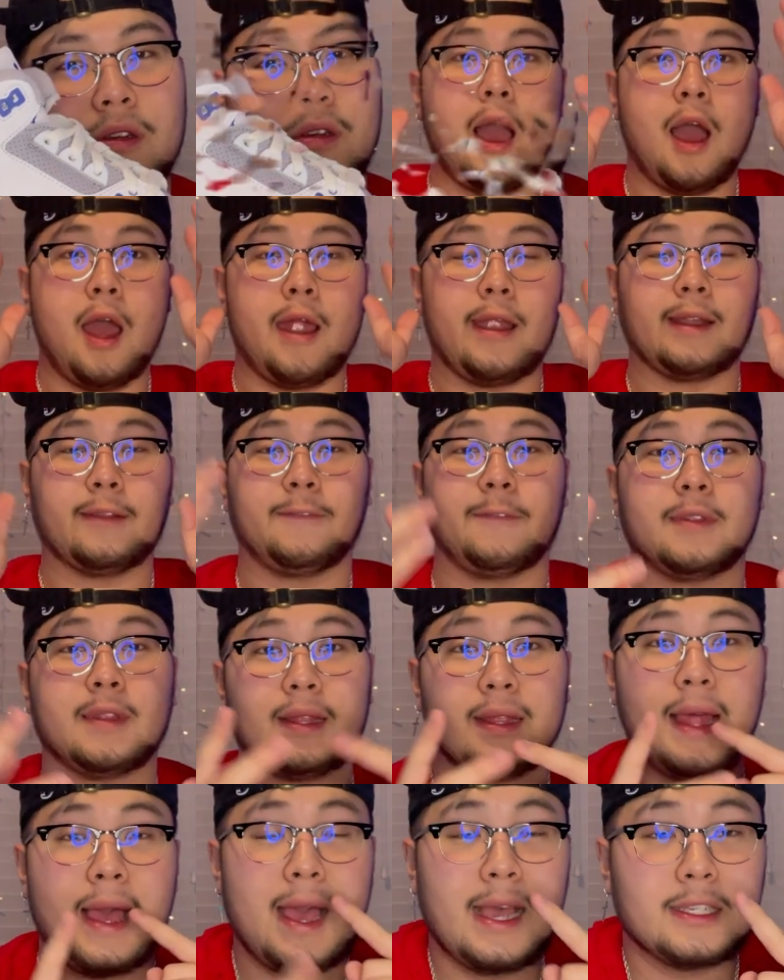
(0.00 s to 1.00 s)
All right, and for the
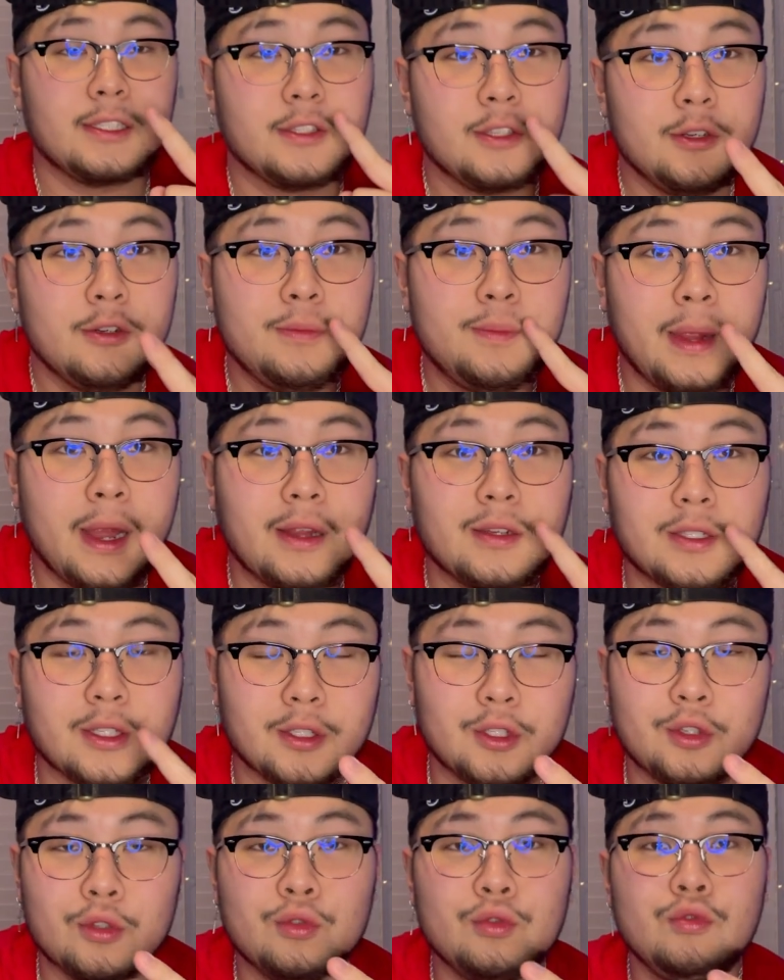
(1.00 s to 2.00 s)
last two pairs of
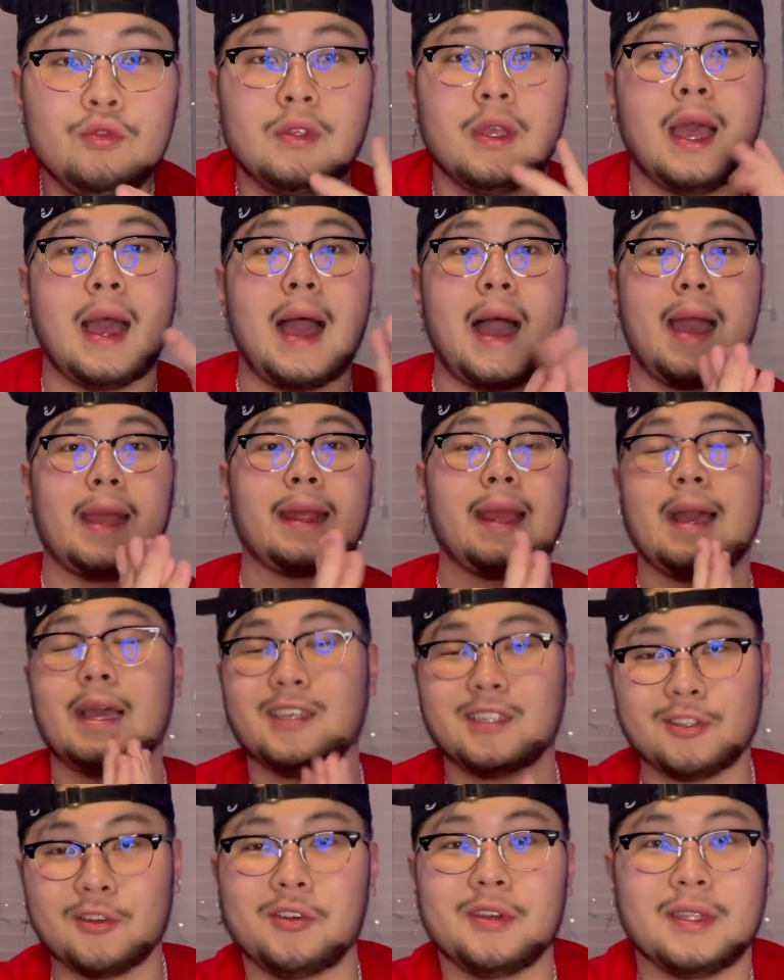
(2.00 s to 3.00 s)
shoes, I got a
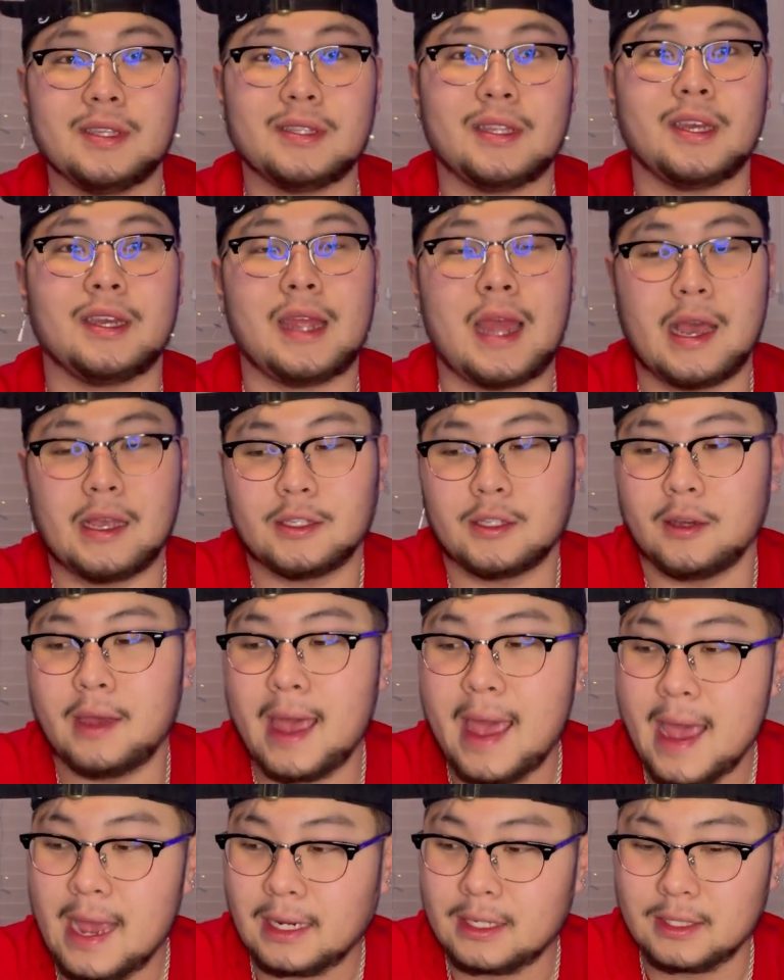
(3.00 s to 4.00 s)
story to tell y'all. So
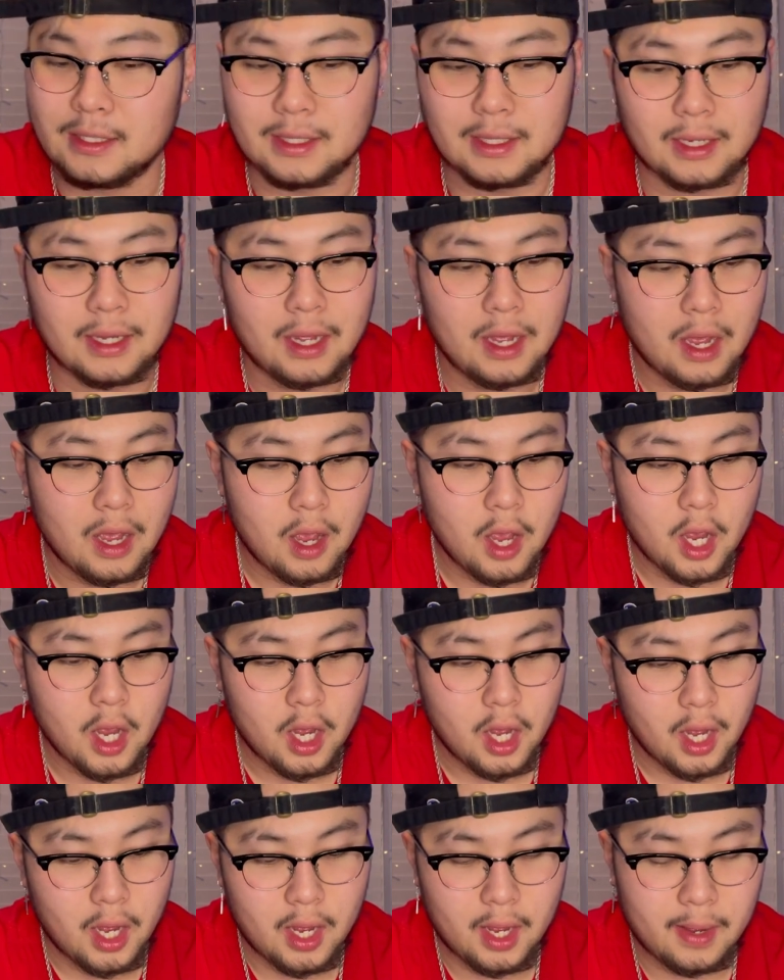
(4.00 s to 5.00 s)
actually,
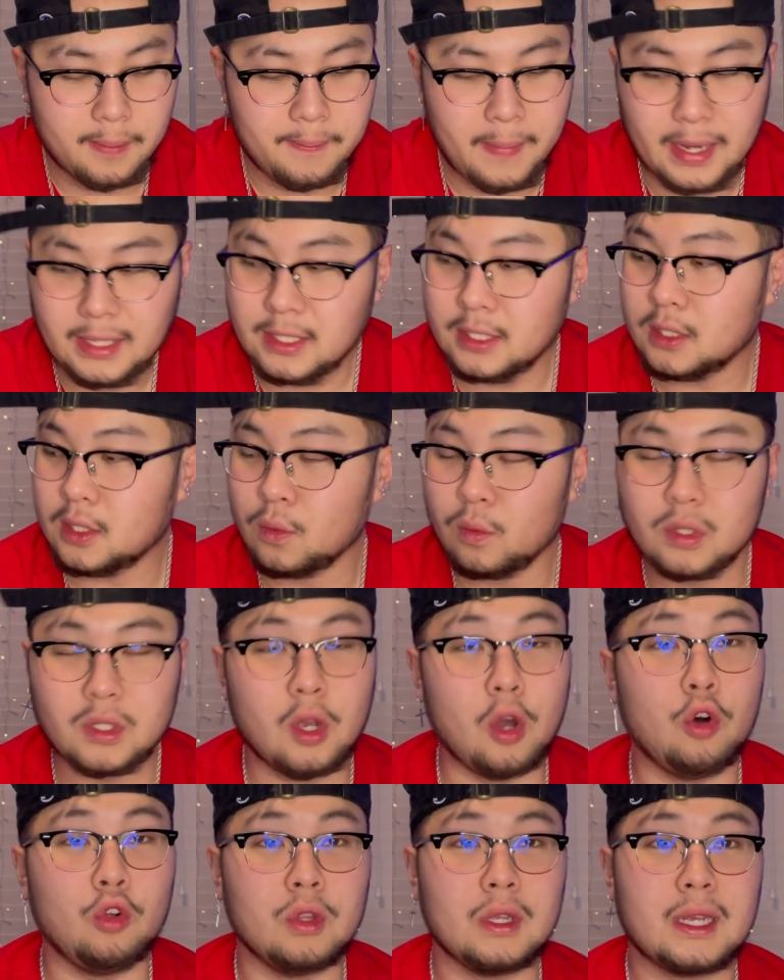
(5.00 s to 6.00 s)
um, my sister was
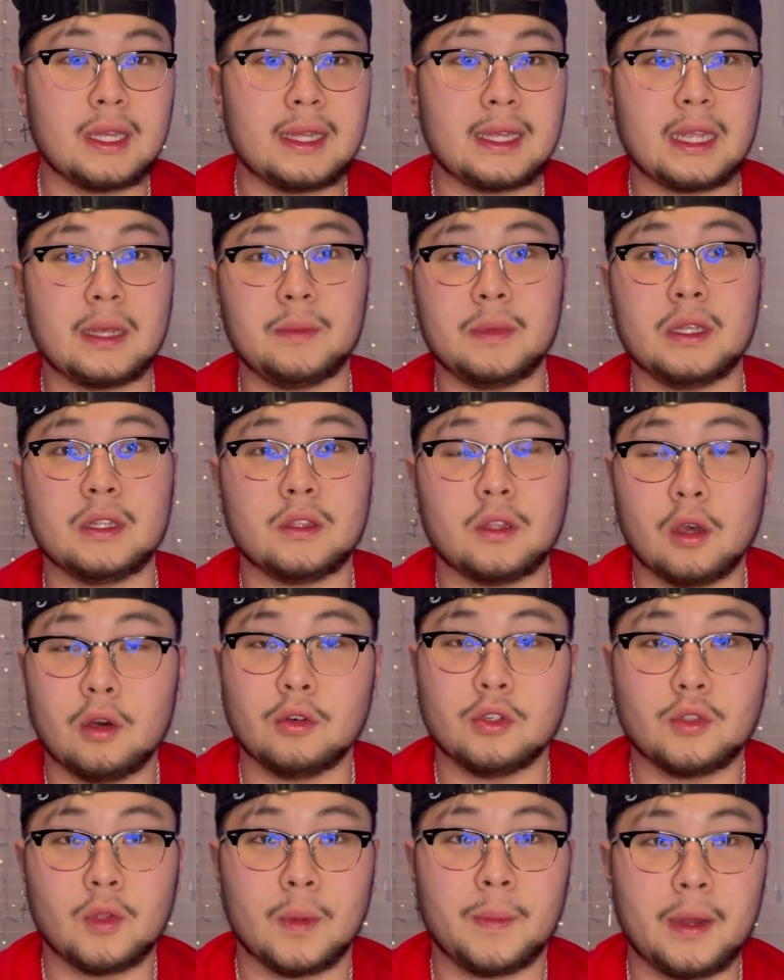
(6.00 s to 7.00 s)
only gonna give me
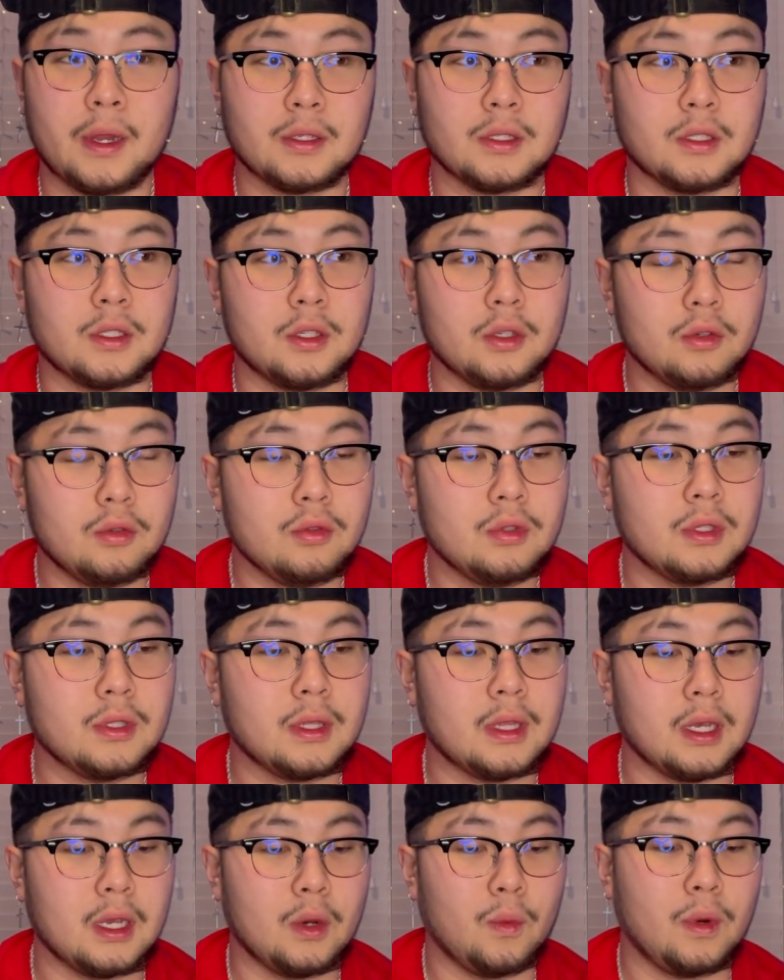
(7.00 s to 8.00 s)
those three pairs of shoes,
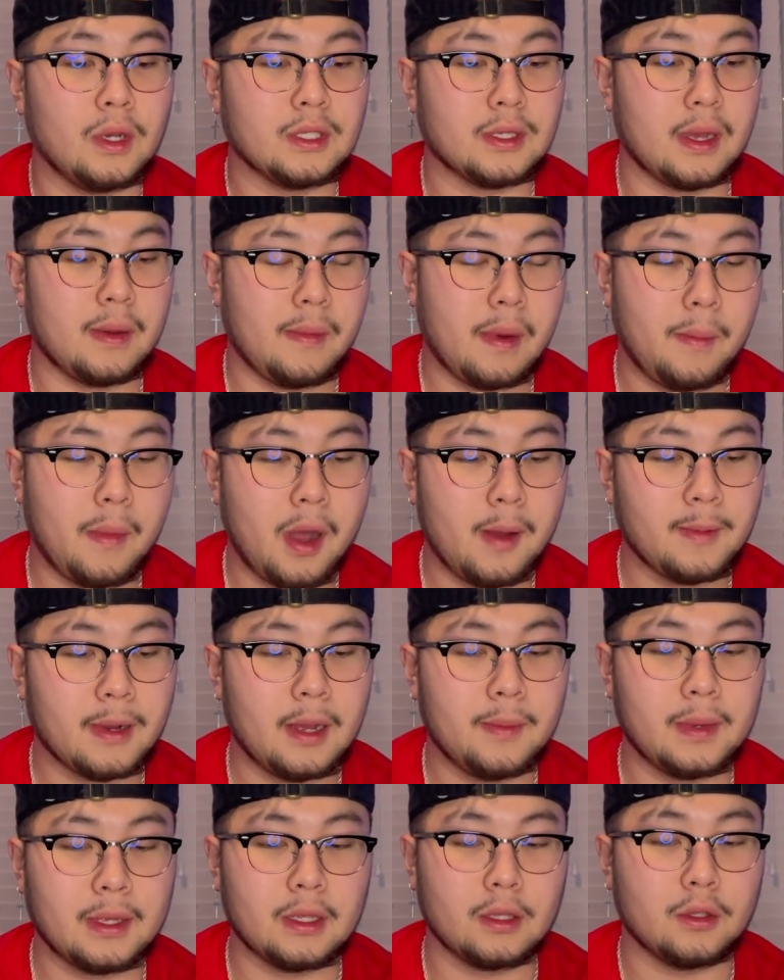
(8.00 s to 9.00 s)
the ones that my mom
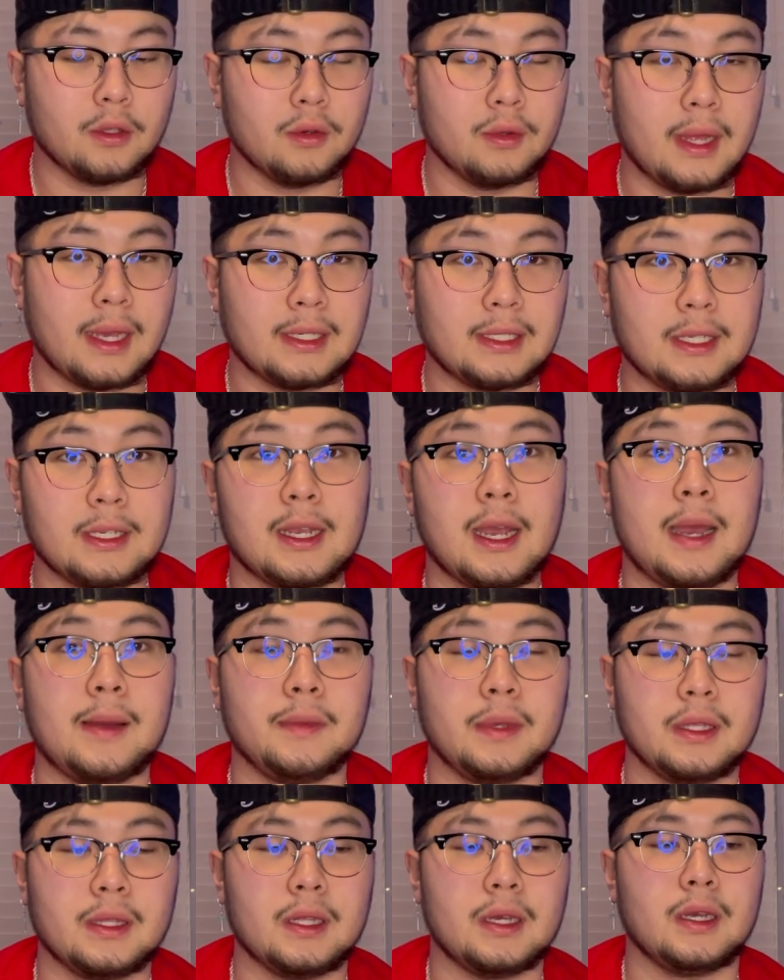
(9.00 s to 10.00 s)
got me and the two that she got
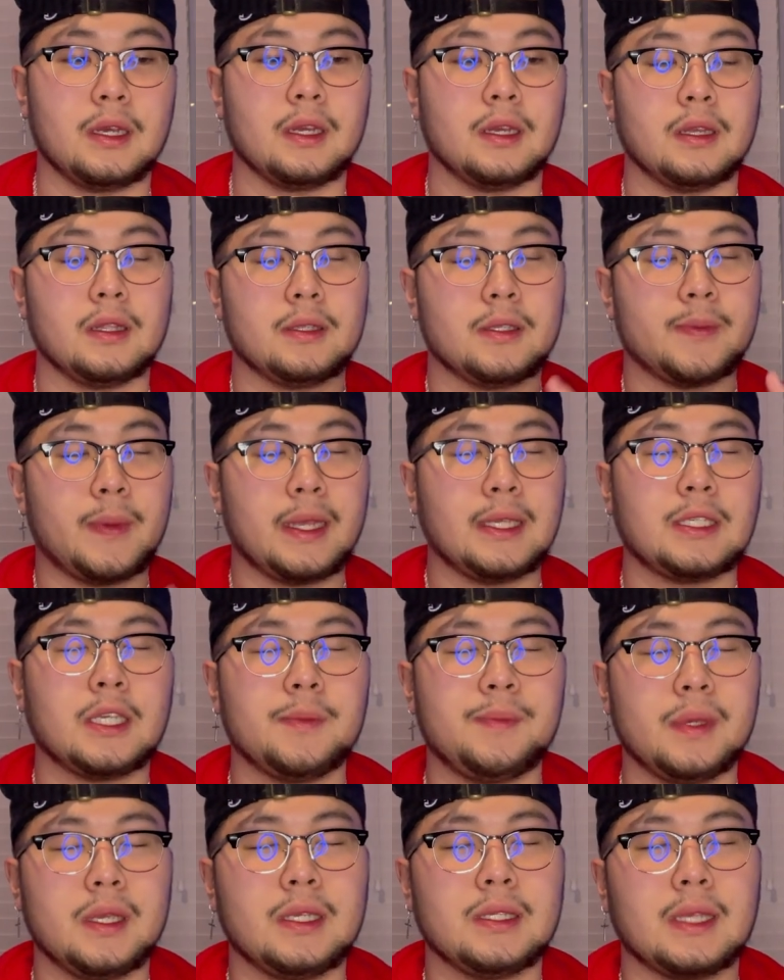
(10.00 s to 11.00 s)
me, the Space
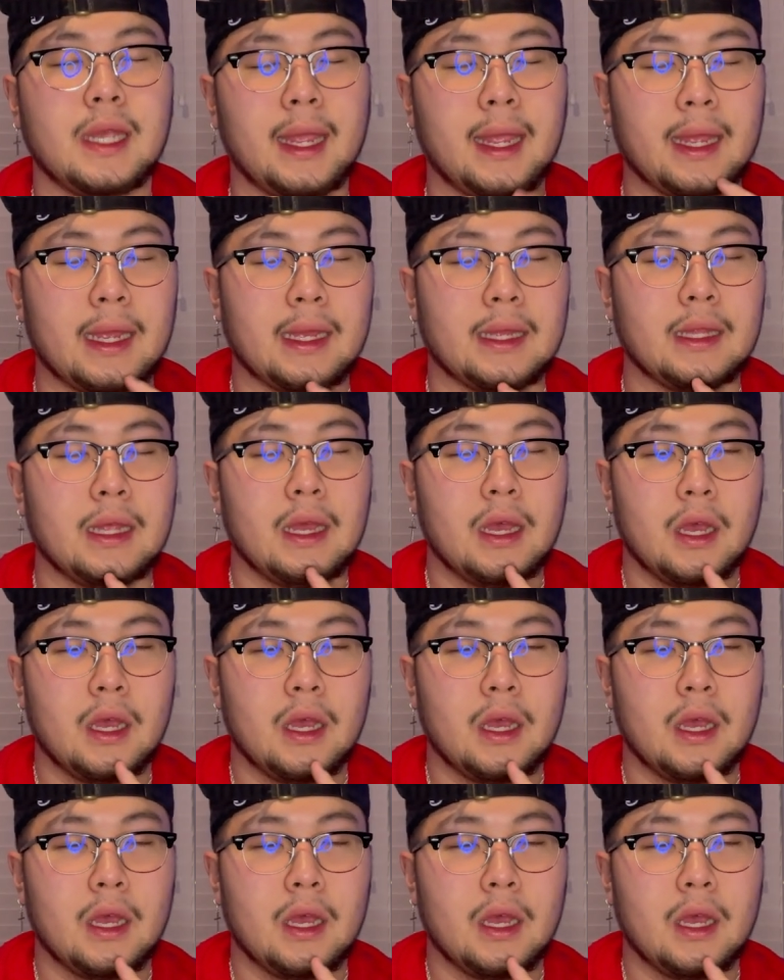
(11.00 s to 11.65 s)
Hippies and